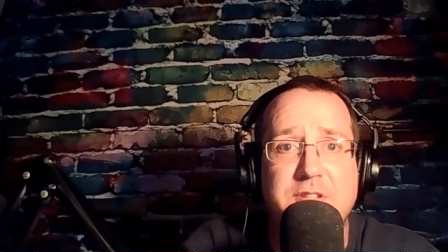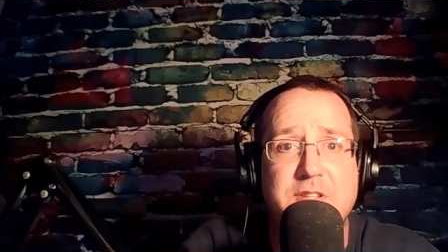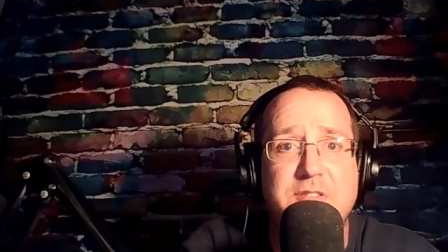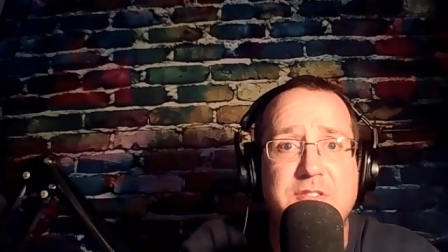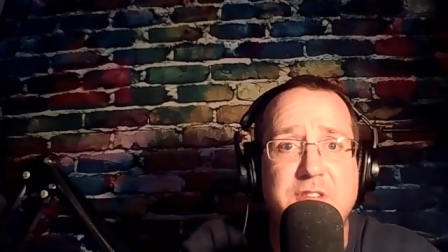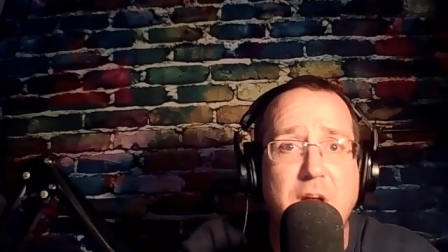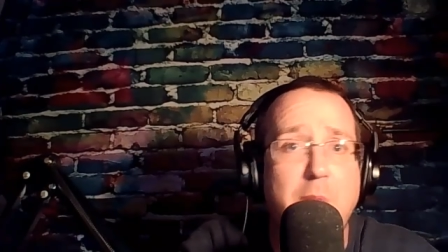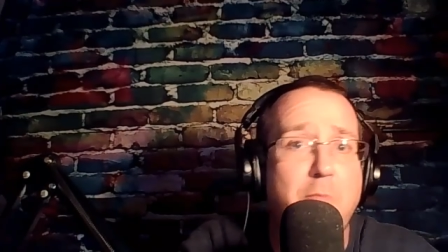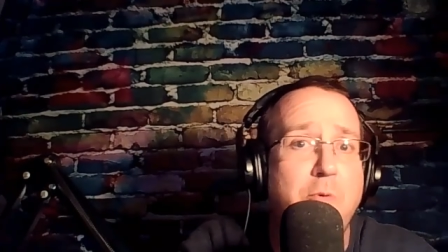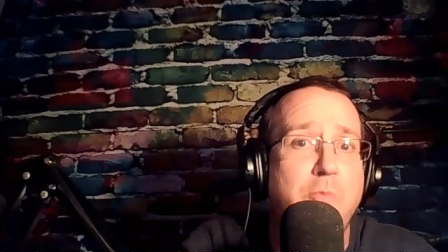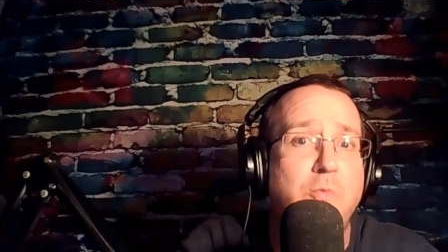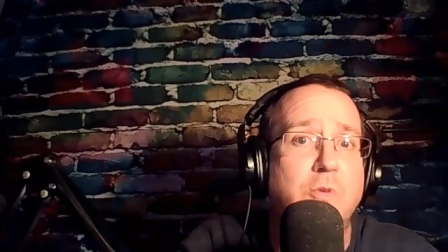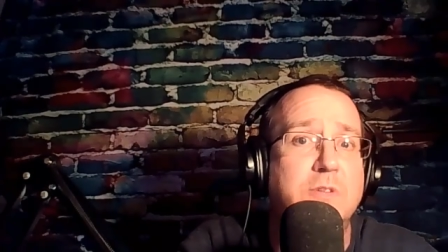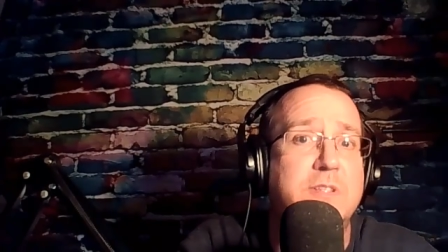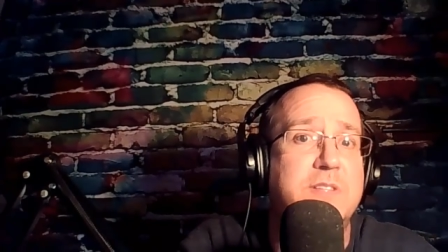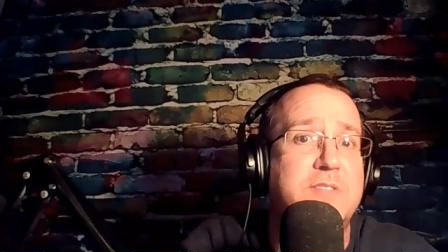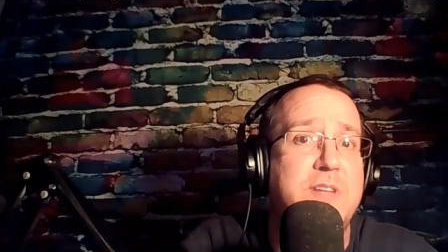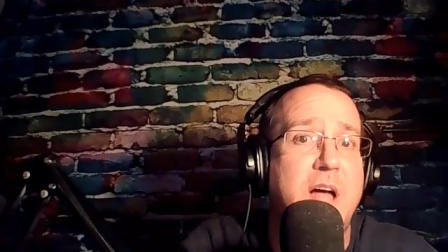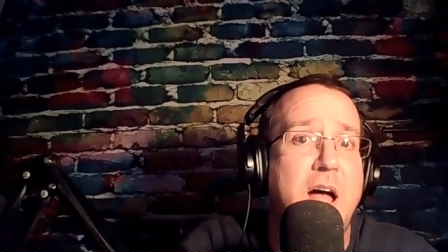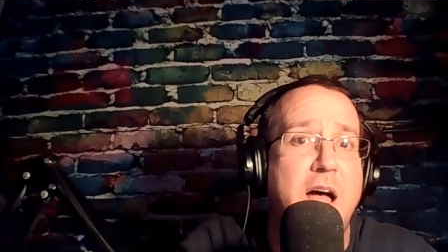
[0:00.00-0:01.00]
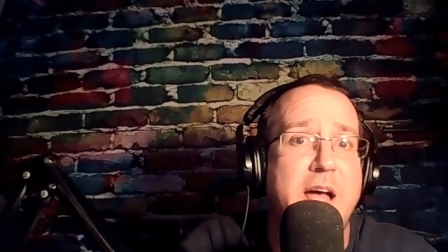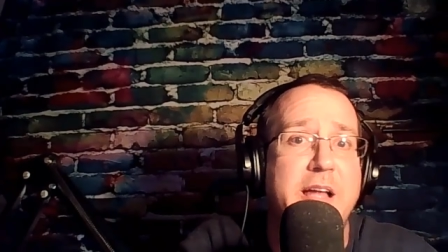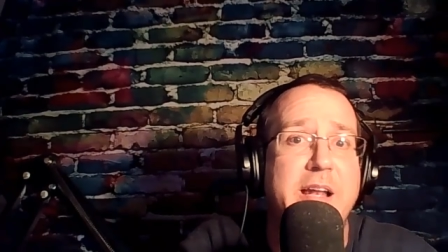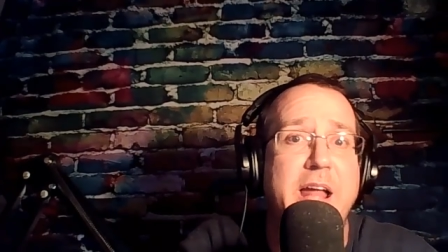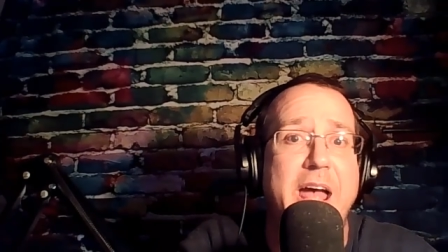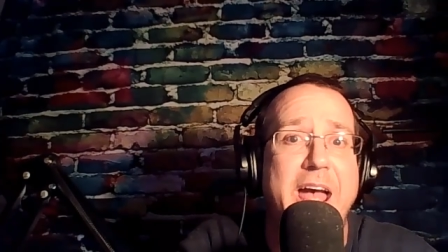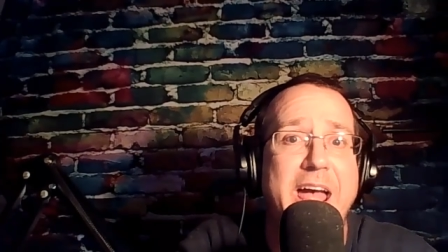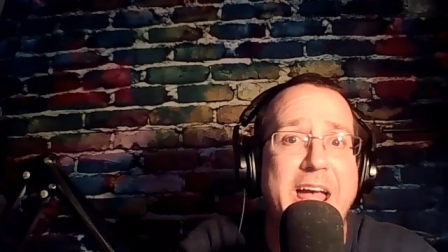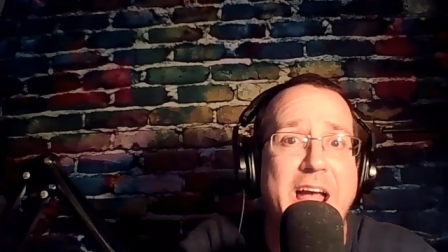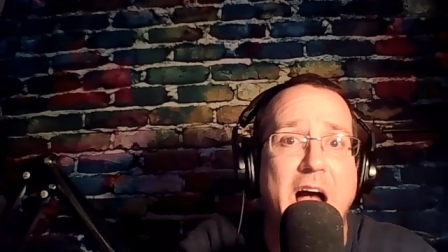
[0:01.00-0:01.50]
someone will design
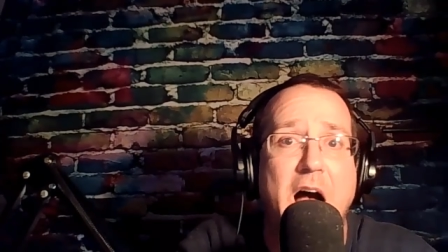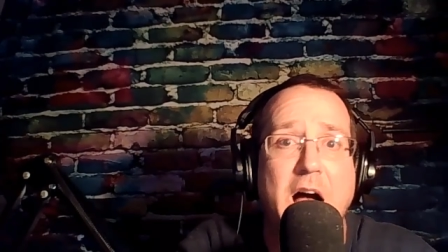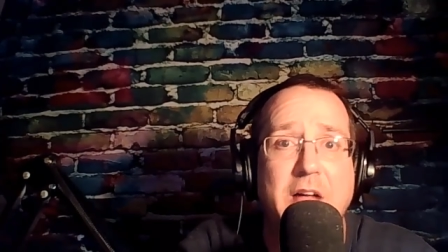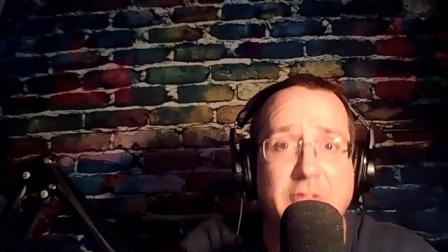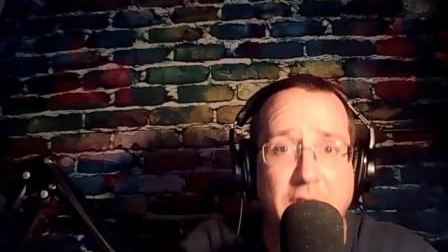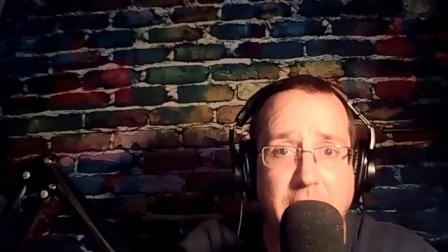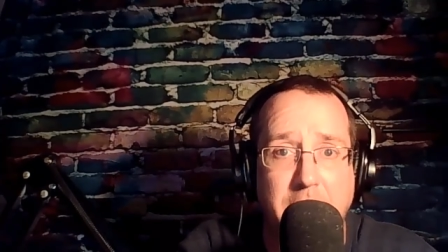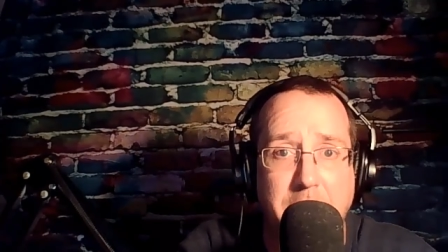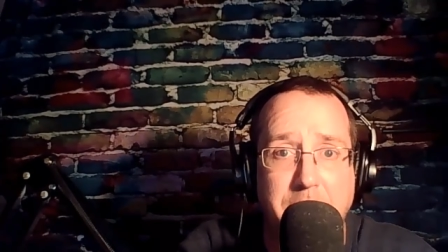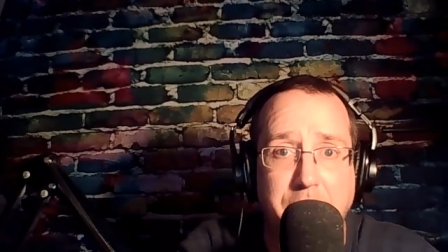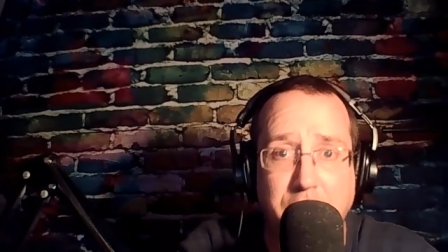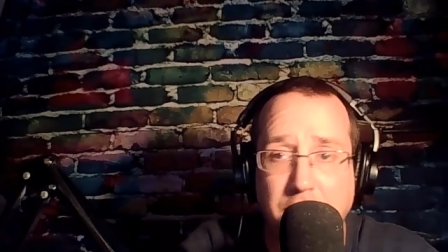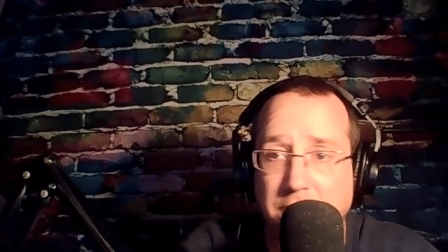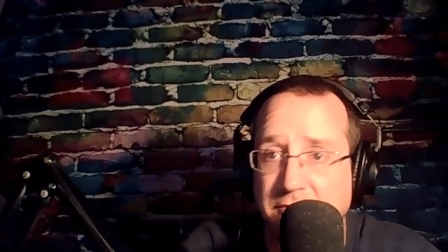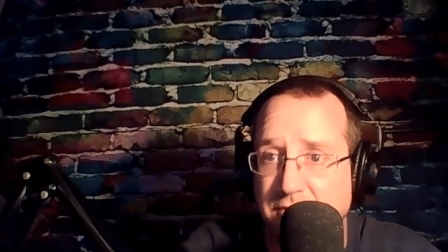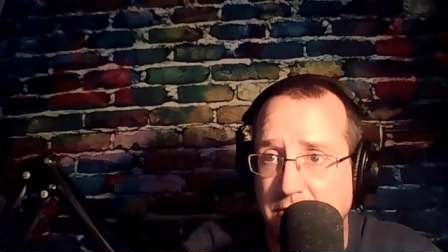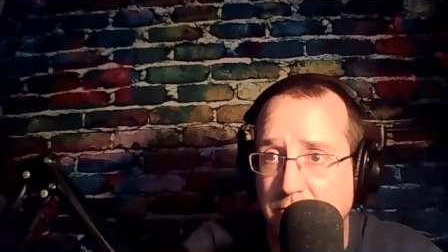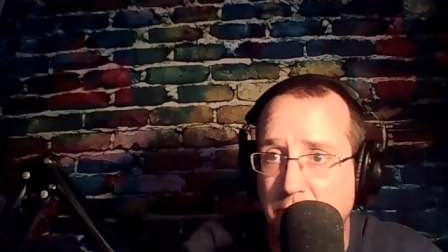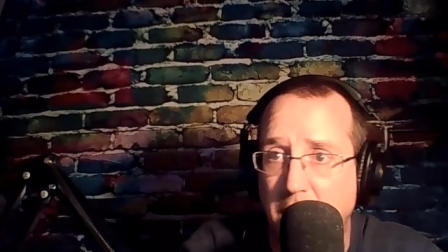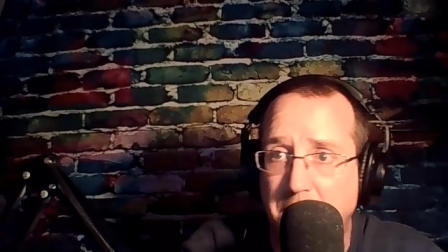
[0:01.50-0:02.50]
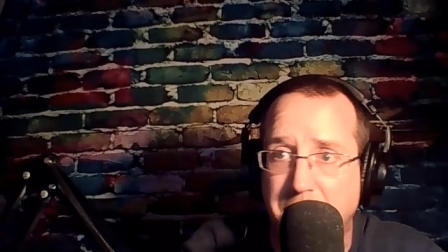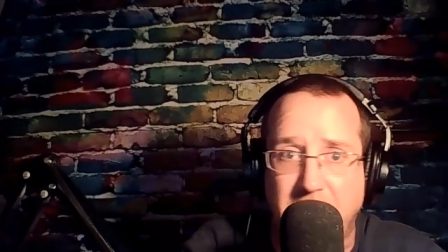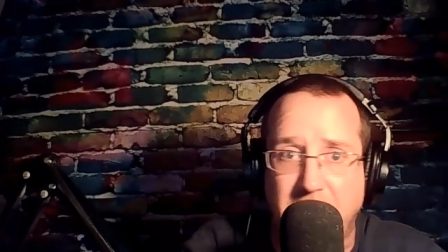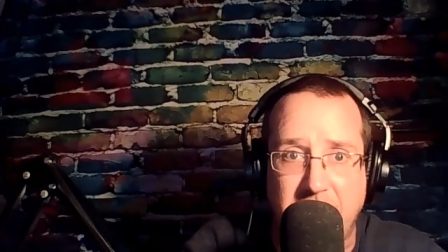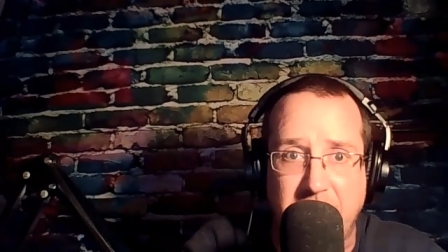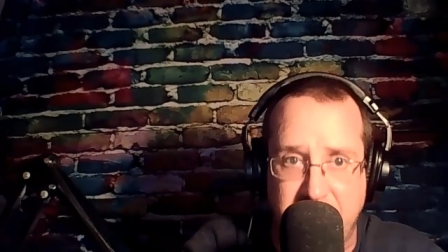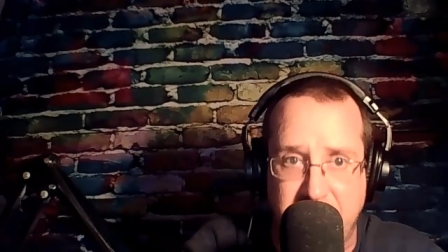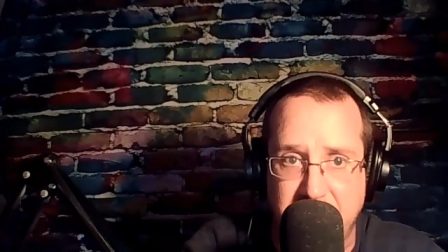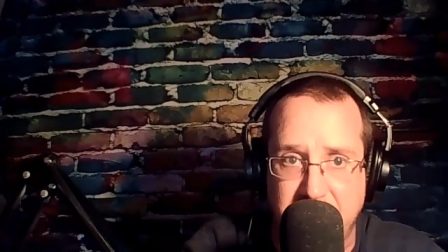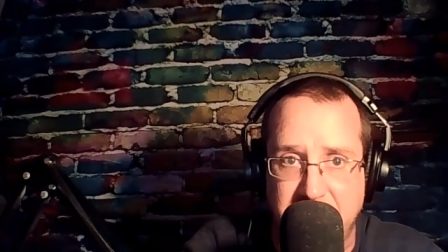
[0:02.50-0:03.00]
A I that improves and
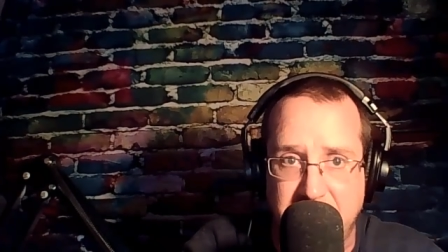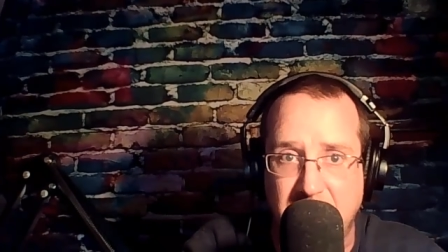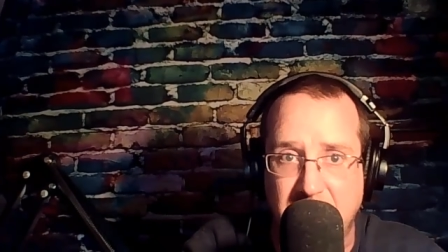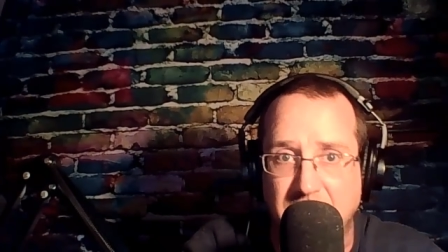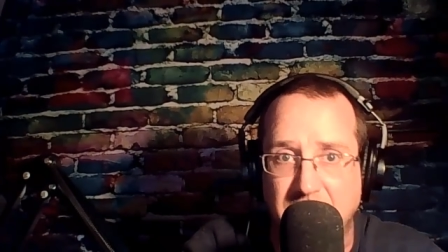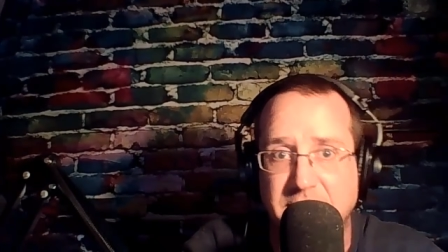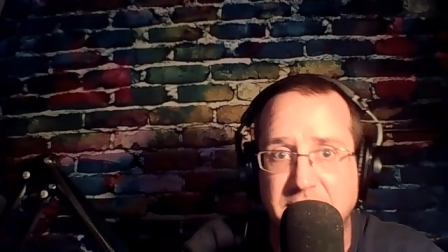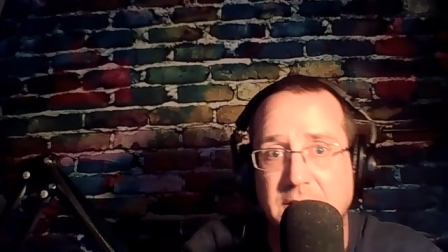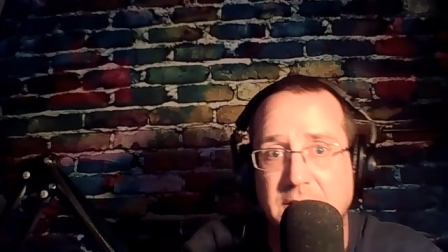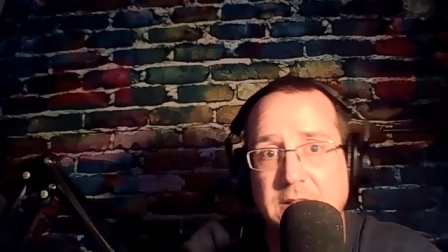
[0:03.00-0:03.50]
replicates itself.